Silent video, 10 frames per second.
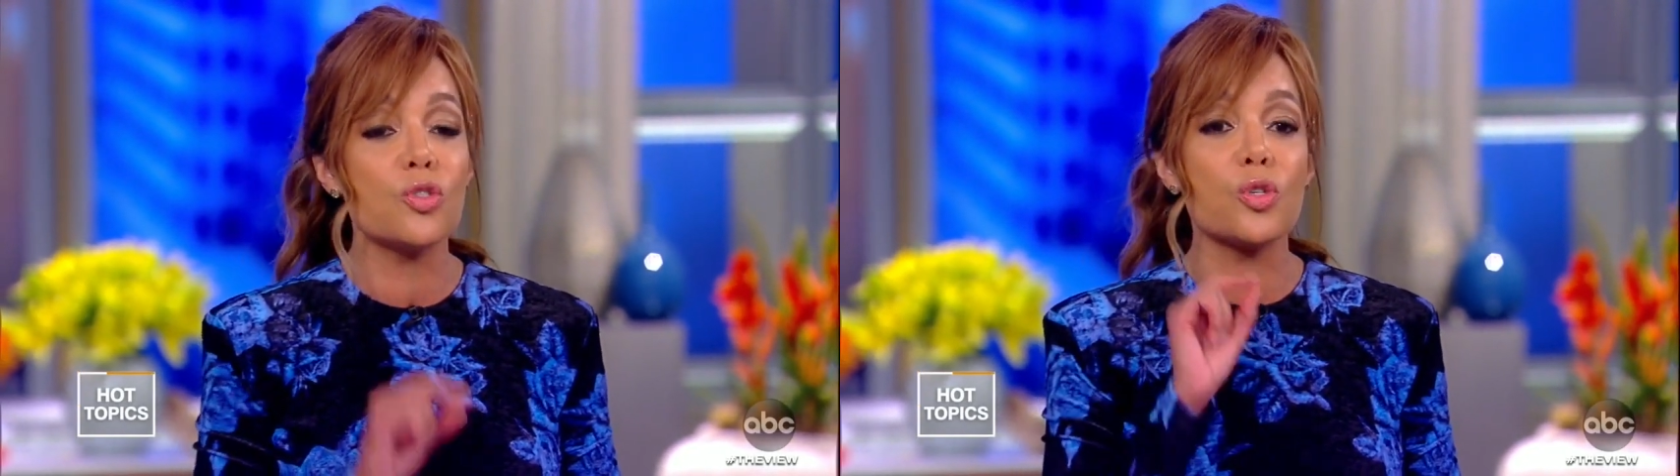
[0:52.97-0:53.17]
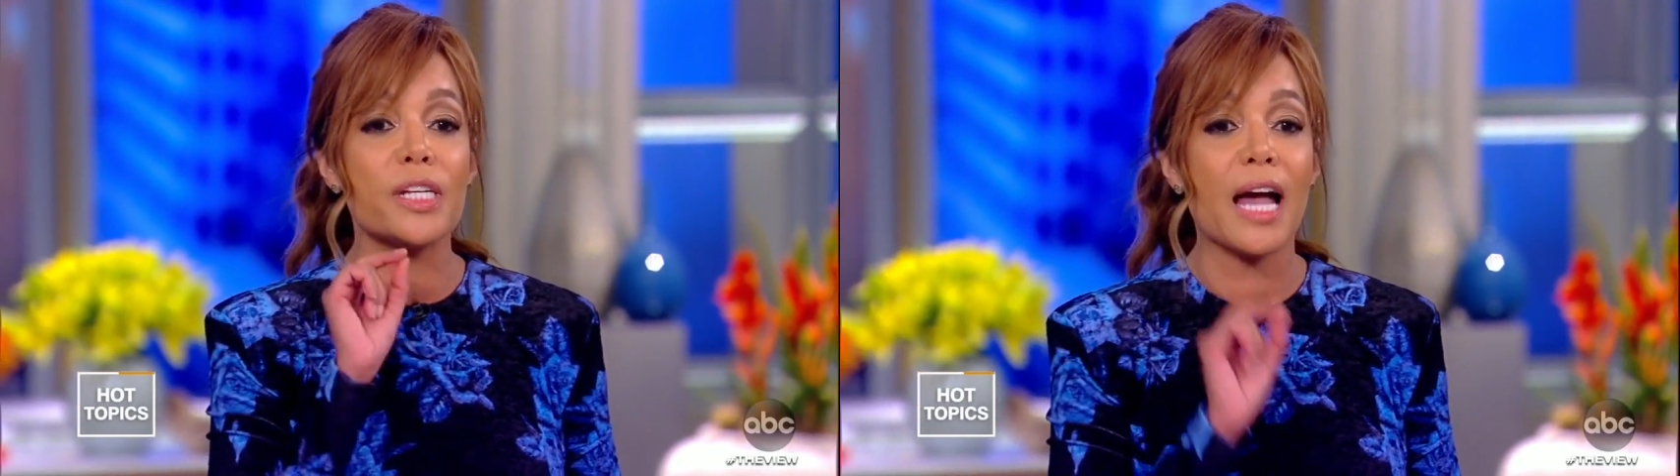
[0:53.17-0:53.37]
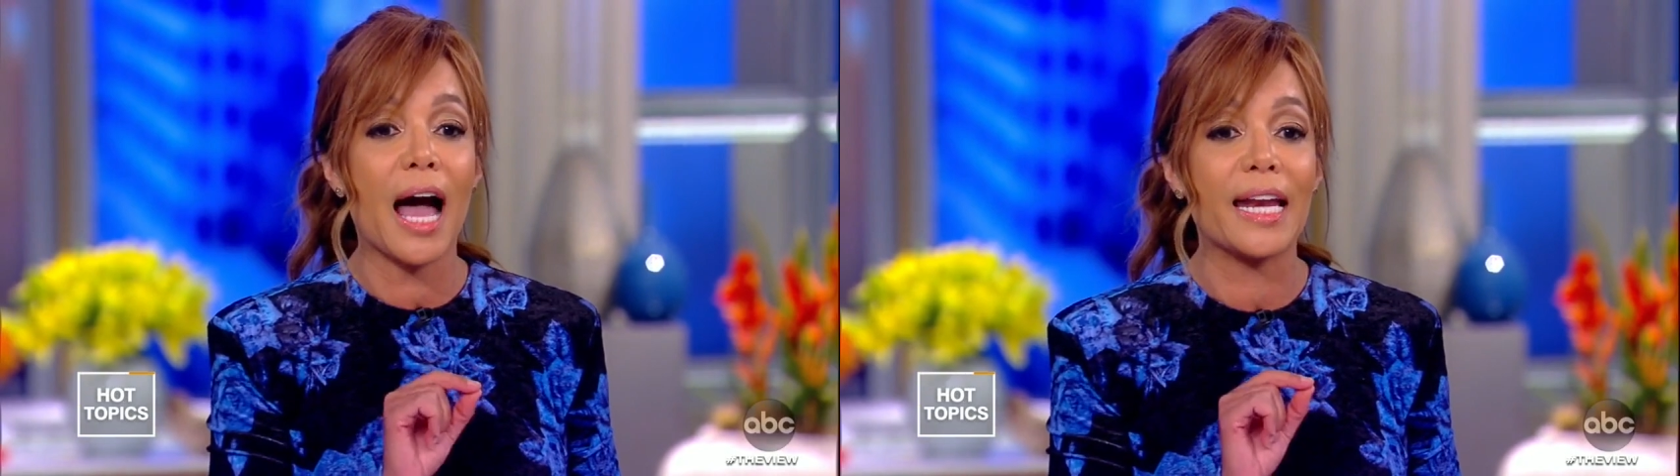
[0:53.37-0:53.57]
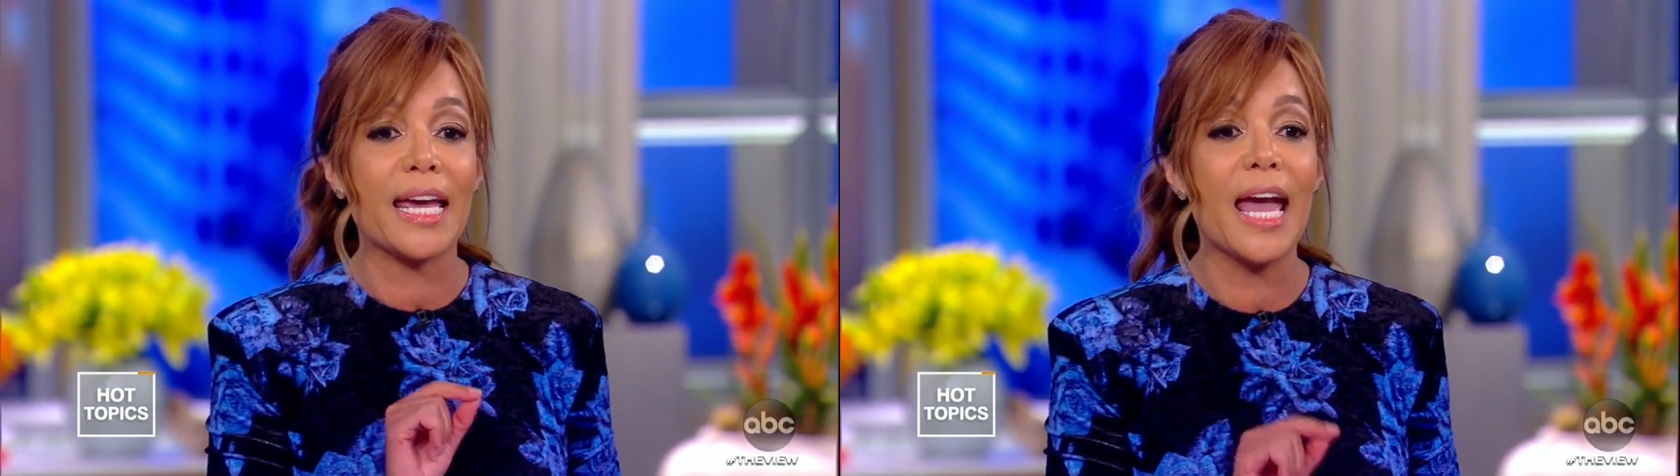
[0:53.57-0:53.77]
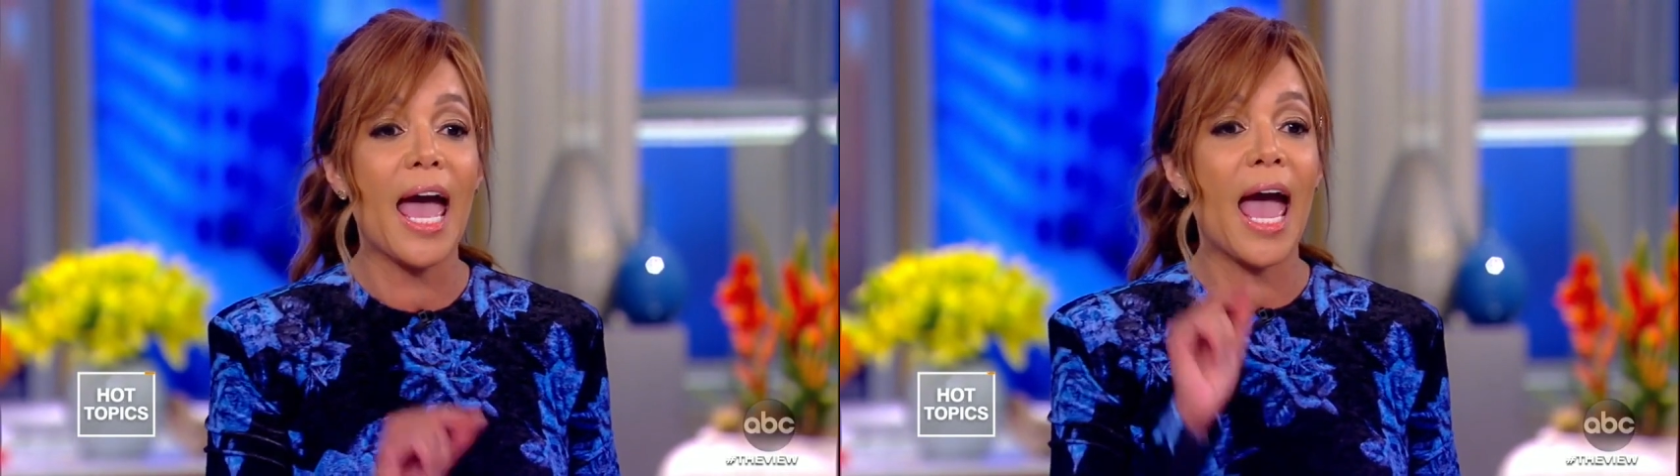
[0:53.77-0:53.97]

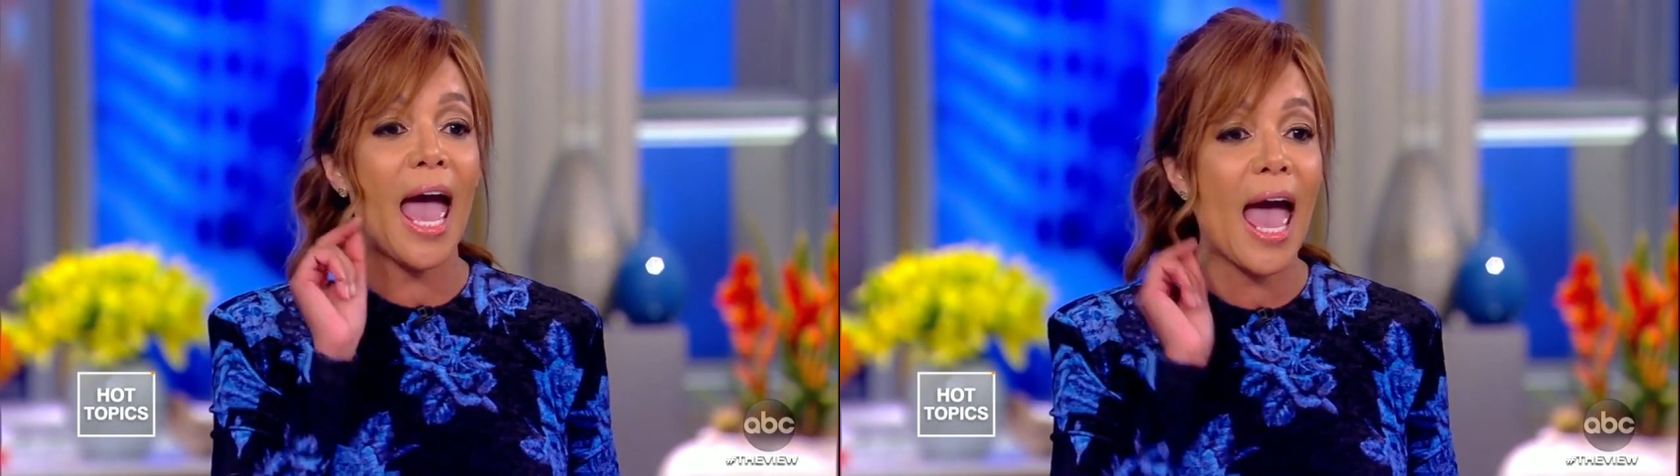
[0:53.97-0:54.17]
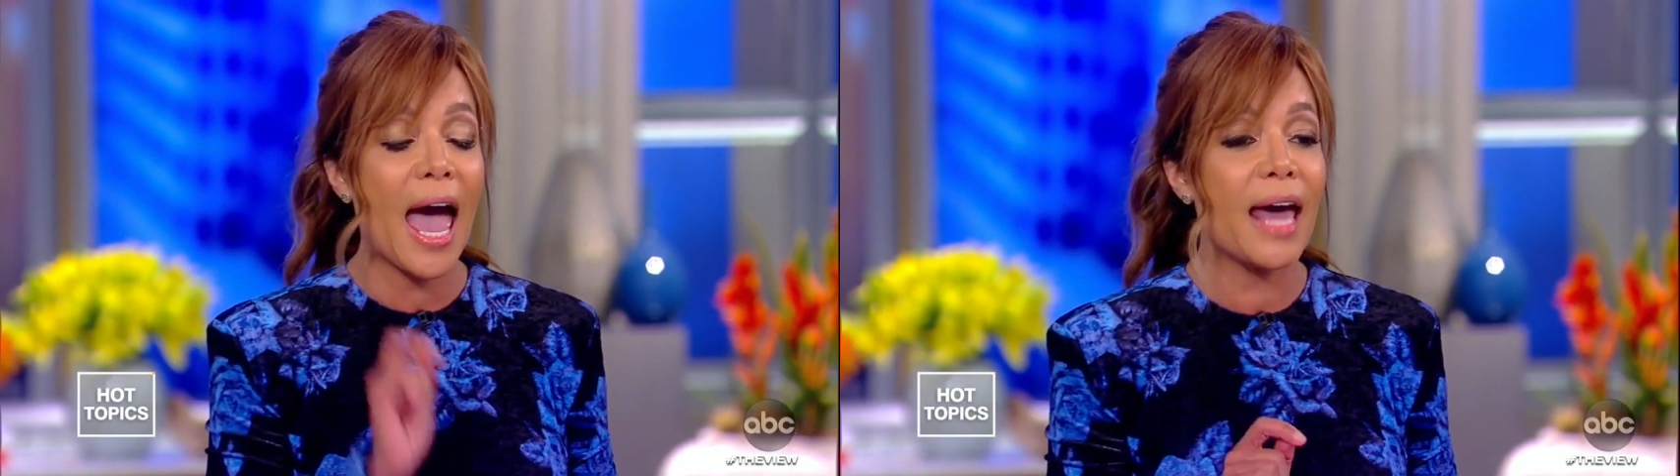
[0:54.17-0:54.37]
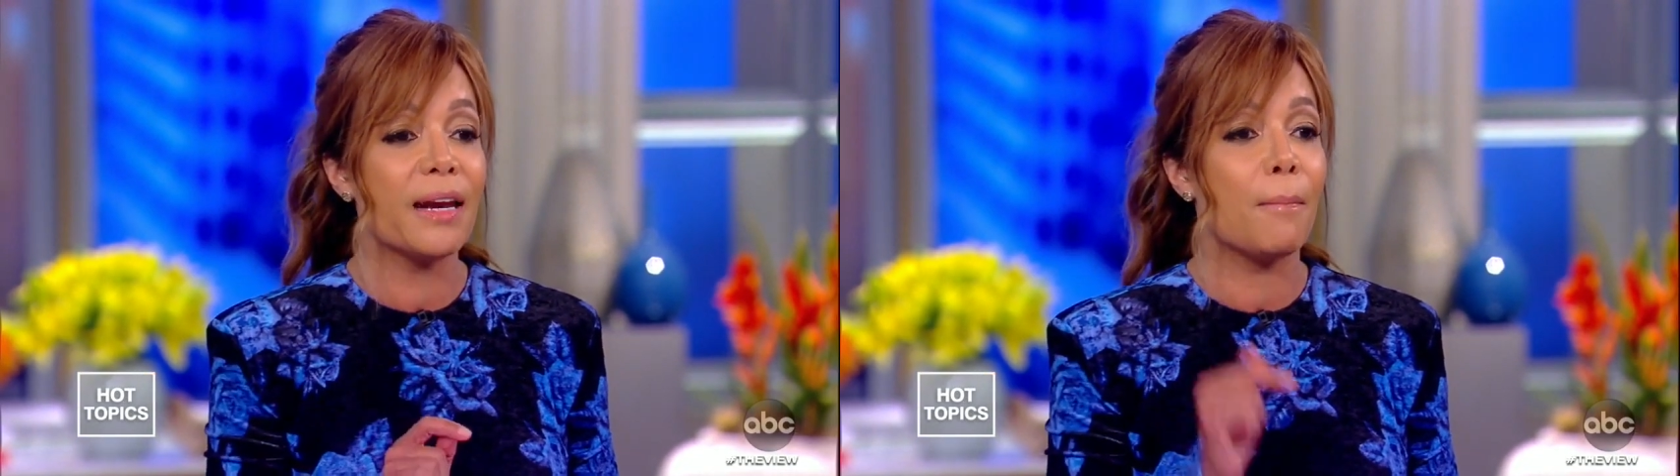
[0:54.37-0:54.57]
Giuliani and